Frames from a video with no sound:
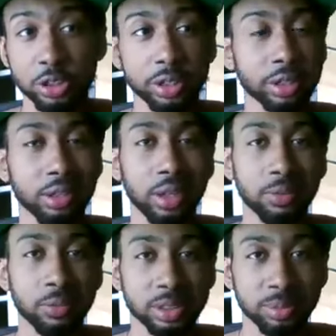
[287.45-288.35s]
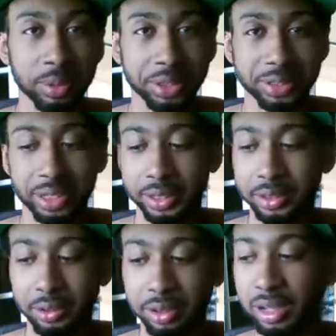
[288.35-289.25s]
treating your loved ones better,
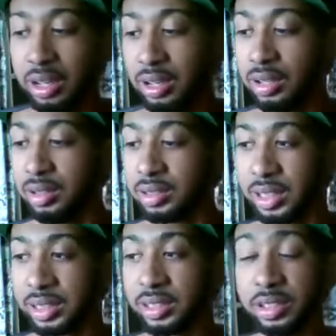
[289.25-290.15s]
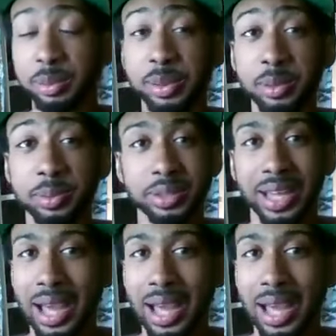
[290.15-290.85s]
taking your people to